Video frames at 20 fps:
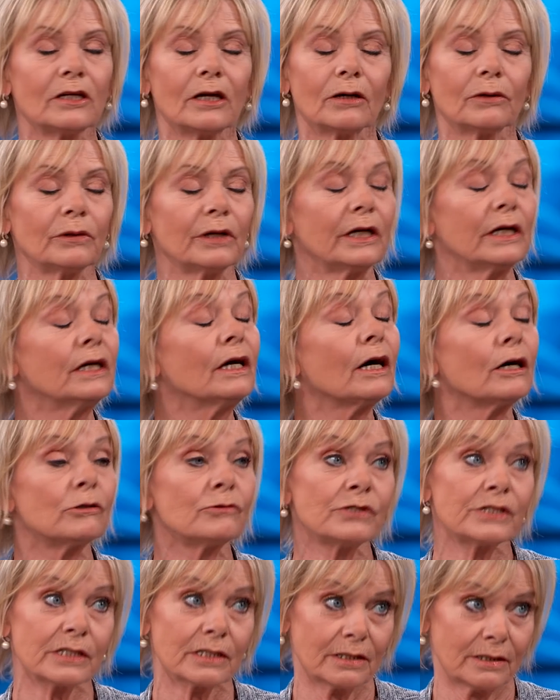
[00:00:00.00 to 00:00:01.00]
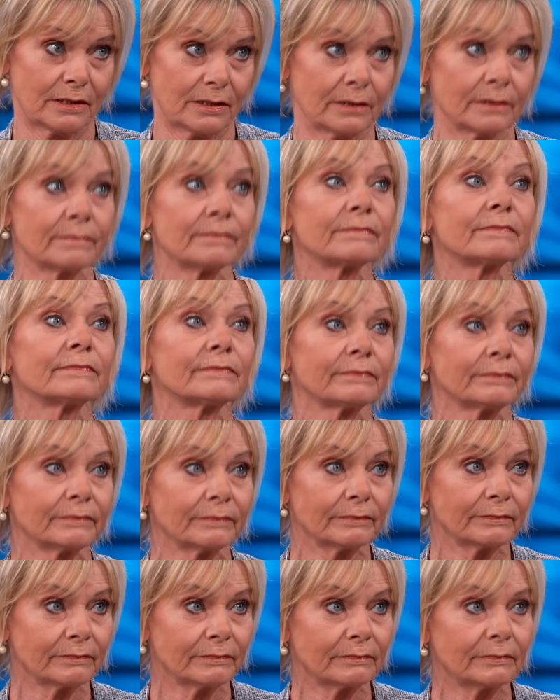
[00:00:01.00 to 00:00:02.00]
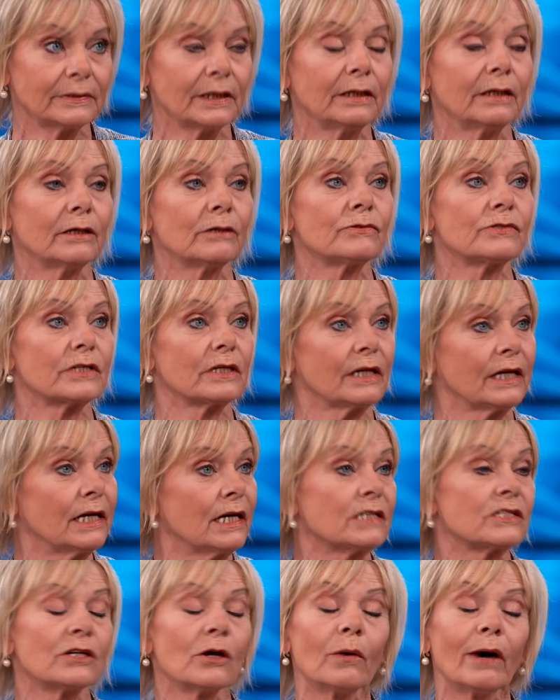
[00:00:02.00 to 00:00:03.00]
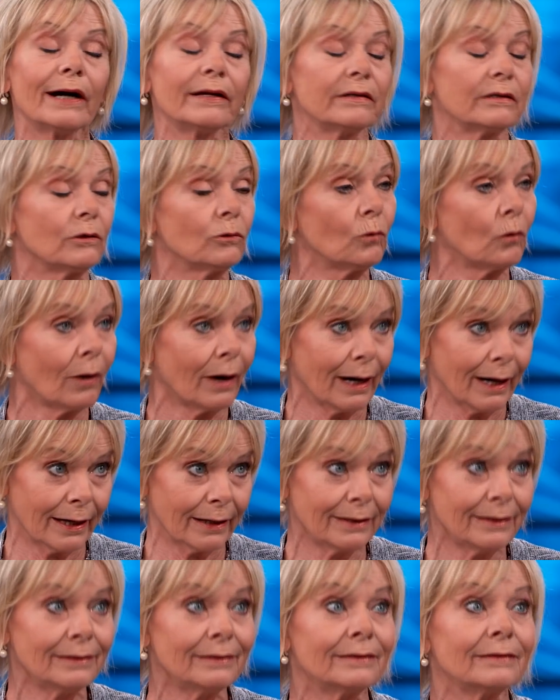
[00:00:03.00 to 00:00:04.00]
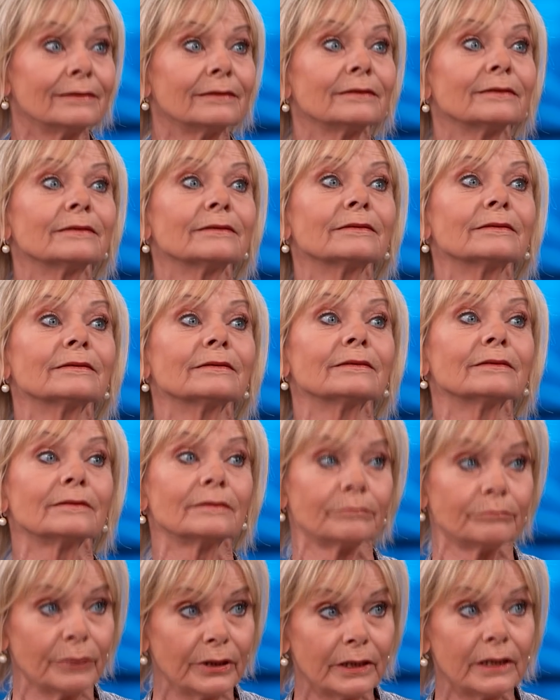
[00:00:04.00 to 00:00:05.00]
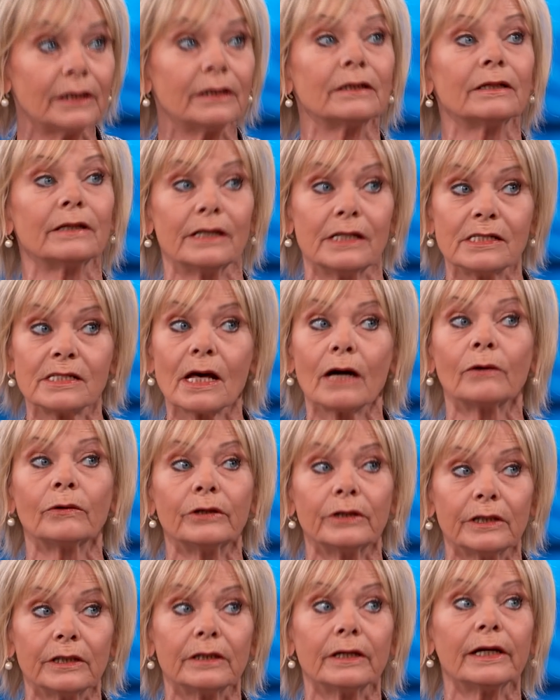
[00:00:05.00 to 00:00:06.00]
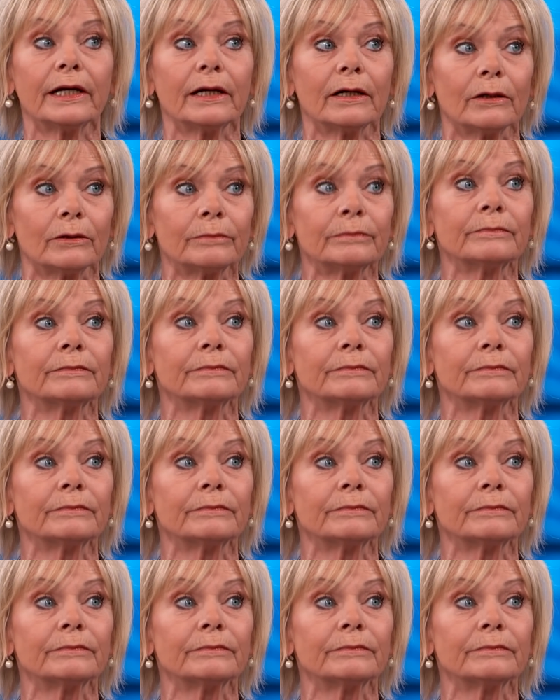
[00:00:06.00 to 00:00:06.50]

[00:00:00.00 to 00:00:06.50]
No, he owns it. He owns it. He has no idea why, but he's owning it now.